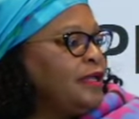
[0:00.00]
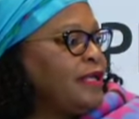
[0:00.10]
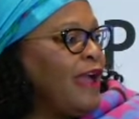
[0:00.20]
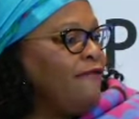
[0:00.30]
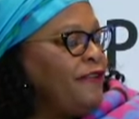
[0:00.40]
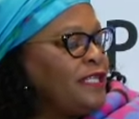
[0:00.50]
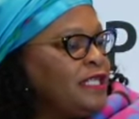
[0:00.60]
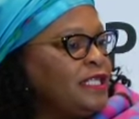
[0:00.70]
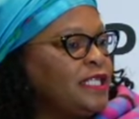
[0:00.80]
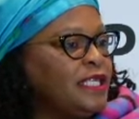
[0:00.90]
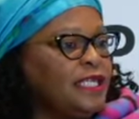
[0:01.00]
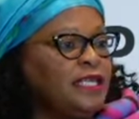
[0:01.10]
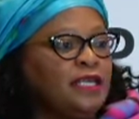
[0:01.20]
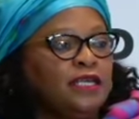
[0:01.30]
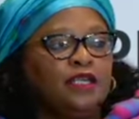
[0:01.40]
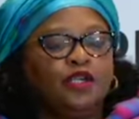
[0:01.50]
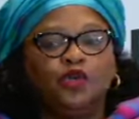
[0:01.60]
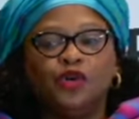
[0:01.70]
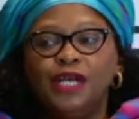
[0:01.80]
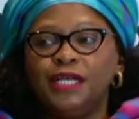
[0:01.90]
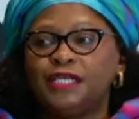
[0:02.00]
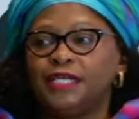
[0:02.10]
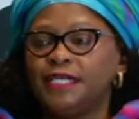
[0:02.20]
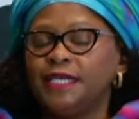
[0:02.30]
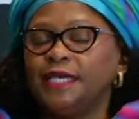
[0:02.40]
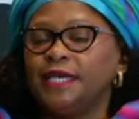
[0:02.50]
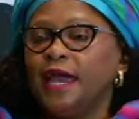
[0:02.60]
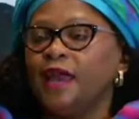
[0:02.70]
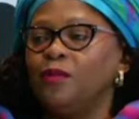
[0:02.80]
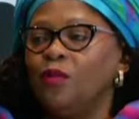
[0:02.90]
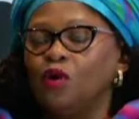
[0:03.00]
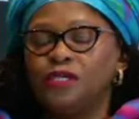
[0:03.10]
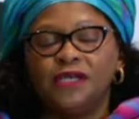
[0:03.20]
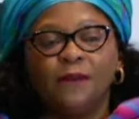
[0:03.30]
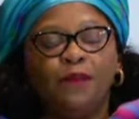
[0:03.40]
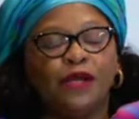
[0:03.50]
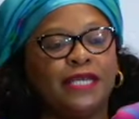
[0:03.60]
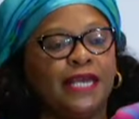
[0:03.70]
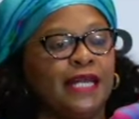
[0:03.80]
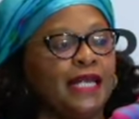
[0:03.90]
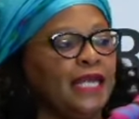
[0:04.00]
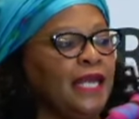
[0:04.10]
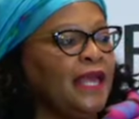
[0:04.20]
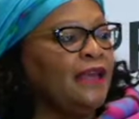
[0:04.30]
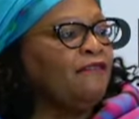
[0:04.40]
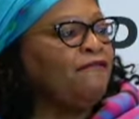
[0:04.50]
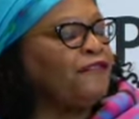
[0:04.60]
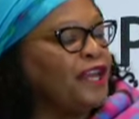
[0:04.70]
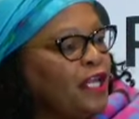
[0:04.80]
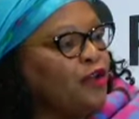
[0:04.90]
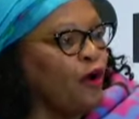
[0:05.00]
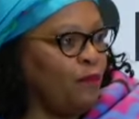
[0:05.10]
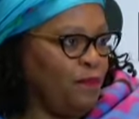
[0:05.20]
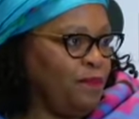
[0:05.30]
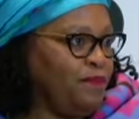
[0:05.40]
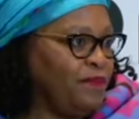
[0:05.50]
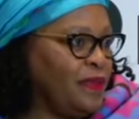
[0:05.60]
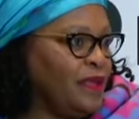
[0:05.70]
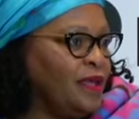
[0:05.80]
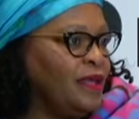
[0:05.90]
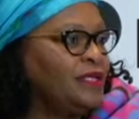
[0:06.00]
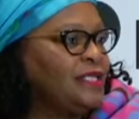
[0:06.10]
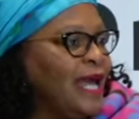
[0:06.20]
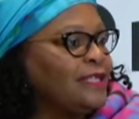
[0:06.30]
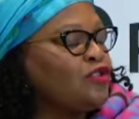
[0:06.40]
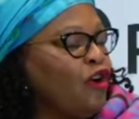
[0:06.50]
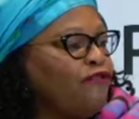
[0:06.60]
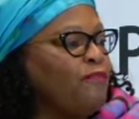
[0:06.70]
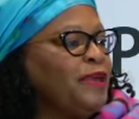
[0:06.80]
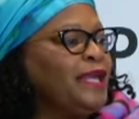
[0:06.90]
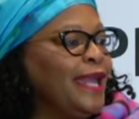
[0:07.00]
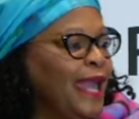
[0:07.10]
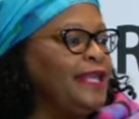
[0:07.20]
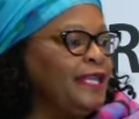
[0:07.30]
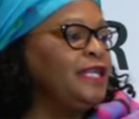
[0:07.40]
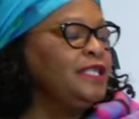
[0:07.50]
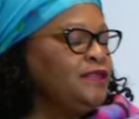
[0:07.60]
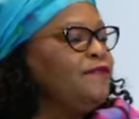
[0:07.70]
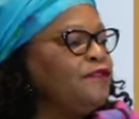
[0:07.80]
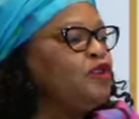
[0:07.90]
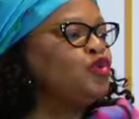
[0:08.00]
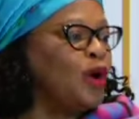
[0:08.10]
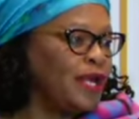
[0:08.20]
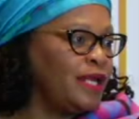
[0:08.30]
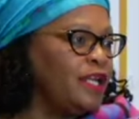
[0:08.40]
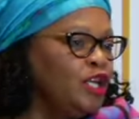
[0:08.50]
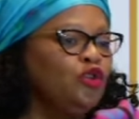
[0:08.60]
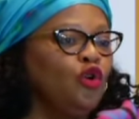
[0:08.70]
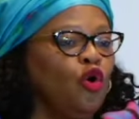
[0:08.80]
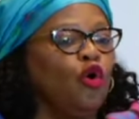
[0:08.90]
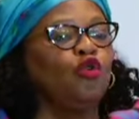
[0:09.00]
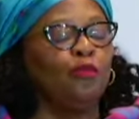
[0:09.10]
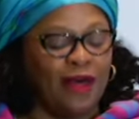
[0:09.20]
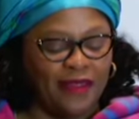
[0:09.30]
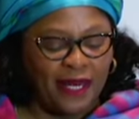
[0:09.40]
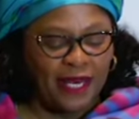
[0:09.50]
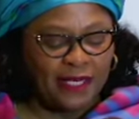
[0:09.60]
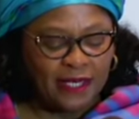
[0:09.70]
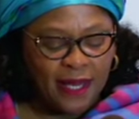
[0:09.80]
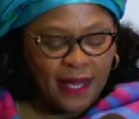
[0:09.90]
diversity, unity, and most importantly, freedom just of being an individual in your own motherland,